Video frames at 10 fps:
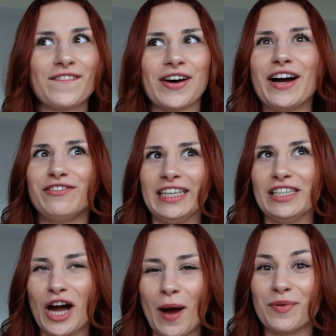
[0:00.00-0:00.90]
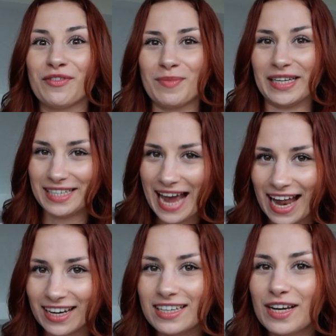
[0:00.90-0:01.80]
5D type of
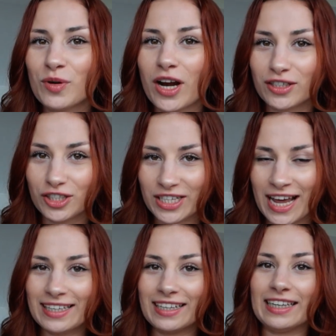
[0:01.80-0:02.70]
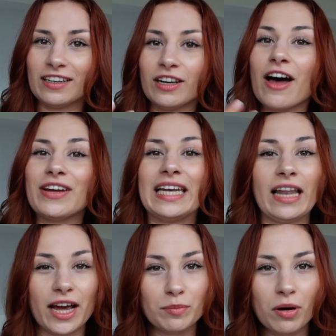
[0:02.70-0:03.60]
mentality, what I understand the love and
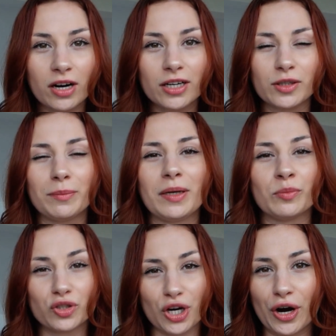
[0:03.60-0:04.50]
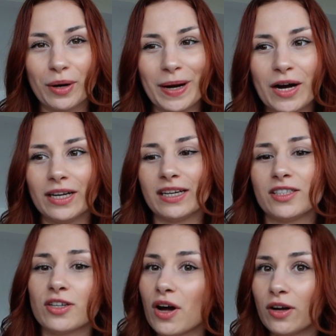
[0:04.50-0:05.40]
light part that people talk about, that
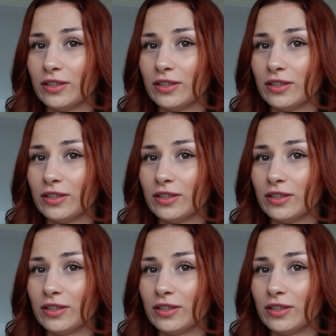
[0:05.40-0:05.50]
it's,